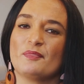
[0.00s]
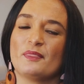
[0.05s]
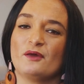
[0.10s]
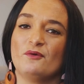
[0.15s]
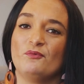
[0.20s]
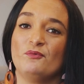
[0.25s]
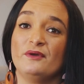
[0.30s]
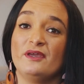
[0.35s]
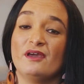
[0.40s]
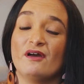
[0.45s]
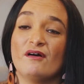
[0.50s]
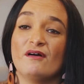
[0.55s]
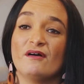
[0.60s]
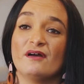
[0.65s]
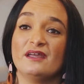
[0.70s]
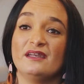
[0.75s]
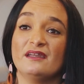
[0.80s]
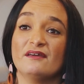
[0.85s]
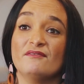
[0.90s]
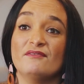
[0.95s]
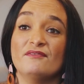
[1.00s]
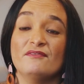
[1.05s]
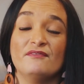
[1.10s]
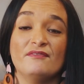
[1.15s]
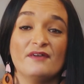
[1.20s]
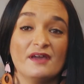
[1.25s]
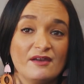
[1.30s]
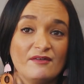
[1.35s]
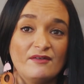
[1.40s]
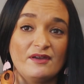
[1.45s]
We are in a
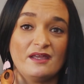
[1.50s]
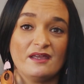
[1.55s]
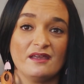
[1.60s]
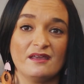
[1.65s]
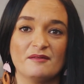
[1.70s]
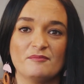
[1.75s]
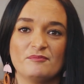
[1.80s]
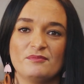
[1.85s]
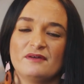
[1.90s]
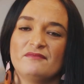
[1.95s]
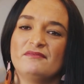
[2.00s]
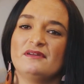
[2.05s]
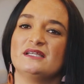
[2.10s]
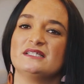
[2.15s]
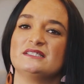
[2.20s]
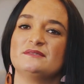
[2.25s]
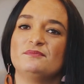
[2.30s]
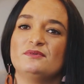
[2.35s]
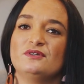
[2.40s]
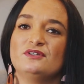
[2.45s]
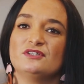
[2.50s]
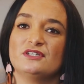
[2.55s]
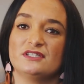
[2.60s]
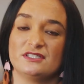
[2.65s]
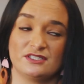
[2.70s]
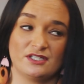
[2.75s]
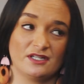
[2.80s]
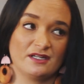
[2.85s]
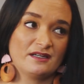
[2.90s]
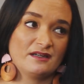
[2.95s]
very privileged
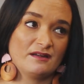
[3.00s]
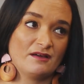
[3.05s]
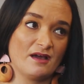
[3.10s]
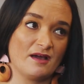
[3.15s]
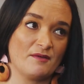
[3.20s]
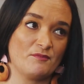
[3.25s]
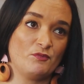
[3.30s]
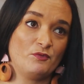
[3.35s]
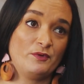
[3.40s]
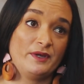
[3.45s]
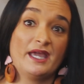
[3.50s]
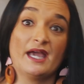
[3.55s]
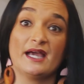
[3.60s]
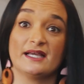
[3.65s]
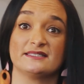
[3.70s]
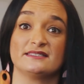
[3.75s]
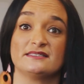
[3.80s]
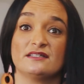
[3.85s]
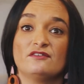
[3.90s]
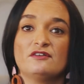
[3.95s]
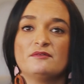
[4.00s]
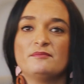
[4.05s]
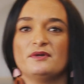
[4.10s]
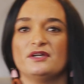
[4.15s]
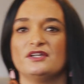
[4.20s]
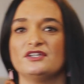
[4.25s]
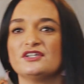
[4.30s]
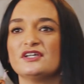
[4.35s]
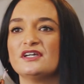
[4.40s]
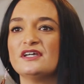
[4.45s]
position, we as
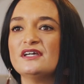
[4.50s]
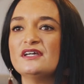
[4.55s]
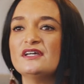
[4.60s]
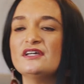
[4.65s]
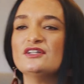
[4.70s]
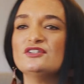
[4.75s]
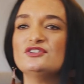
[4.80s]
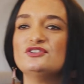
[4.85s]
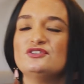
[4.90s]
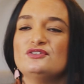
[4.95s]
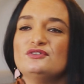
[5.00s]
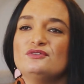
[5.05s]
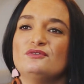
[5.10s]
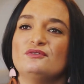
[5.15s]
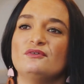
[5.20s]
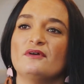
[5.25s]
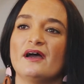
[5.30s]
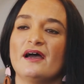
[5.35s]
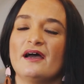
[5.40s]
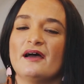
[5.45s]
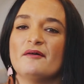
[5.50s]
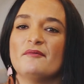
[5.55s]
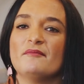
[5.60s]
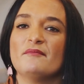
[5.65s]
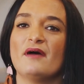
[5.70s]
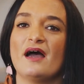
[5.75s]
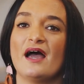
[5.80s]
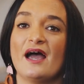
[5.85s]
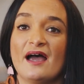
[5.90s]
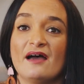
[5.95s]
SilverBridge, to
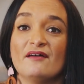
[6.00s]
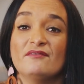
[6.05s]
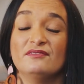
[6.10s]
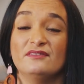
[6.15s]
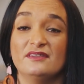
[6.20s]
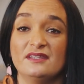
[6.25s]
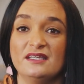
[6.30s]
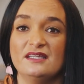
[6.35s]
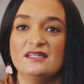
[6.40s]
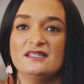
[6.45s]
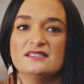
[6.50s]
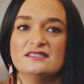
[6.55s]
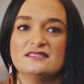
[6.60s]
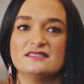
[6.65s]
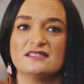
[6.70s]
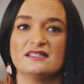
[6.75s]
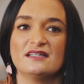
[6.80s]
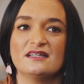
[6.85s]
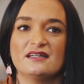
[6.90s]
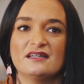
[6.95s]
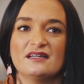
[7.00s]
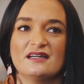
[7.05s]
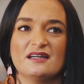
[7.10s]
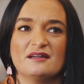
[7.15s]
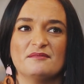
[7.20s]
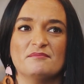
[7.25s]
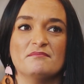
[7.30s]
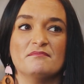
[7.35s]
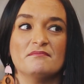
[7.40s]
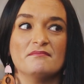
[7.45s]
have these
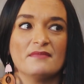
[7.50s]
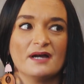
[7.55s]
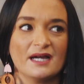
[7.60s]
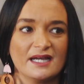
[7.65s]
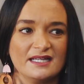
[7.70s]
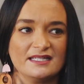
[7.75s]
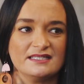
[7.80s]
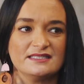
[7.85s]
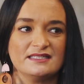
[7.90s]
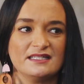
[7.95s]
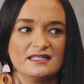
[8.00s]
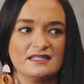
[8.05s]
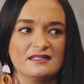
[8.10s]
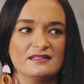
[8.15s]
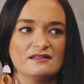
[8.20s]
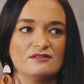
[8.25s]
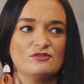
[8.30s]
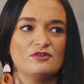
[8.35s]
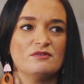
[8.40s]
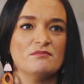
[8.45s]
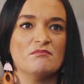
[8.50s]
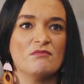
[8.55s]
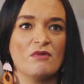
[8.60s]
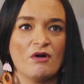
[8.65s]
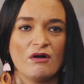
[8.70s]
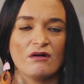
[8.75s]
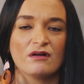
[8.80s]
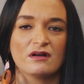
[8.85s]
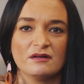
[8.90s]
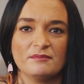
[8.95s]
amazing,
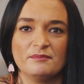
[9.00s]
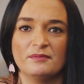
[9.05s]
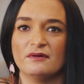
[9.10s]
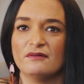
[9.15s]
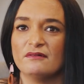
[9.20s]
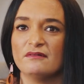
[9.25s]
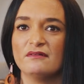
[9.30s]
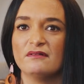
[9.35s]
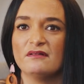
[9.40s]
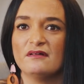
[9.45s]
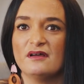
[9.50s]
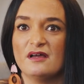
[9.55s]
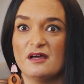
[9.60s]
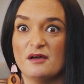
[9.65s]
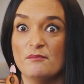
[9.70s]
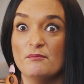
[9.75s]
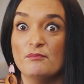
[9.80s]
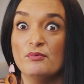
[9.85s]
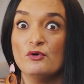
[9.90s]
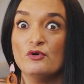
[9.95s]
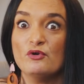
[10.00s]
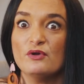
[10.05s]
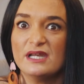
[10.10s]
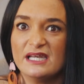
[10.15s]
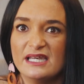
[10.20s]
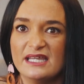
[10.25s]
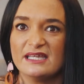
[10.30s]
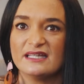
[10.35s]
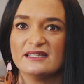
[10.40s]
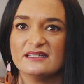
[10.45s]
remarkable,
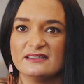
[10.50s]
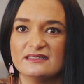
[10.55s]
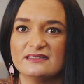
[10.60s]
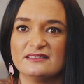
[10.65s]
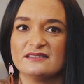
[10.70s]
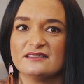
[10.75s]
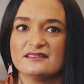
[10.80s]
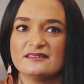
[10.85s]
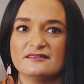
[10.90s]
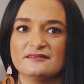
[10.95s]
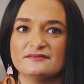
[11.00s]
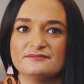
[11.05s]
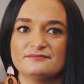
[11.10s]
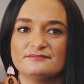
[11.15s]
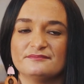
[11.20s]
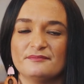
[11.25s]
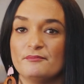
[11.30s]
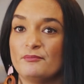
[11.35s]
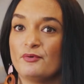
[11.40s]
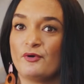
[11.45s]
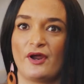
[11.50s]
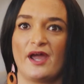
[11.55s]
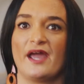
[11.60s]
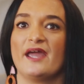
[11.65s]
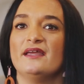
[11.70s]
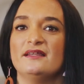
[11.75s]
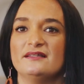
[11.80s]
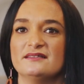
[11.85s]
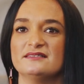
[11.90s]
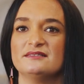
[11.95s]
brilliant
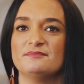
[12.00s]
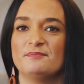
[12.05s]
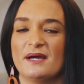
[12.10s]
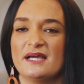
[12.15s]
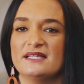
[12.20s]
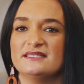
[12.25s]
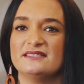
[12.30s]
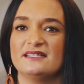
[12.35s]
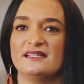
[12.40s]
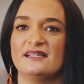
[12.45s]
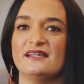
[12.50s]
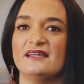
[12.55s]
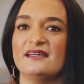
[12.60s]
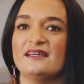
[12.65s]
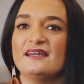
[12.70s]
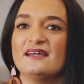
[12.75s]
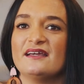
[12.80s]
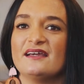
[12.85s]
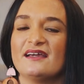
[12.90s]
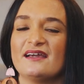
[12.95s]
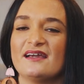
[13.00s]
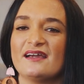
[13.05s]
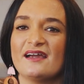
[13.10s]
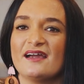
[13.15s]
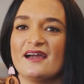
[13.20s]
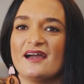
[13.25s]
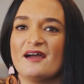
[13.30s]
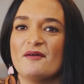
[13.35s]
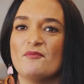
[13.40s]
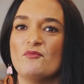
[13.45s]
brains basically
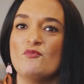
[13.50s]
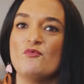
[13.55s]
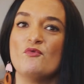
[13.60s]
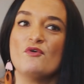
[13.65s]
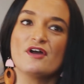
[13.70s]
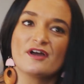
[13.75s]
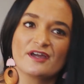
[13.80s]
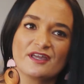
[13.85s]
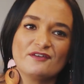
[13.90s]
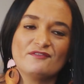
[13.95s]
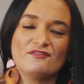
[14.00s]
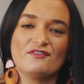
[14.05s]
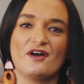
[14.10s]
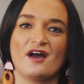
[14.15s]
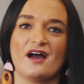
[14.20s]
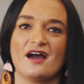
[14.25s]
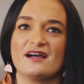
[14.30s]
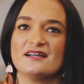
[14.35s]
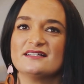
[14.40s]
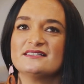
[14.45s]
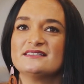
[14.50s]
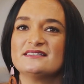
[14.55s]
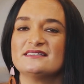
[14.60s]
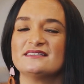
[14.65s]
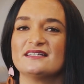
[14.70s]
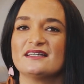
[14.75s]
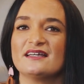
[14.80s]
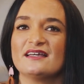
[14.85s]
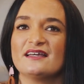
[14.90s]
working for us.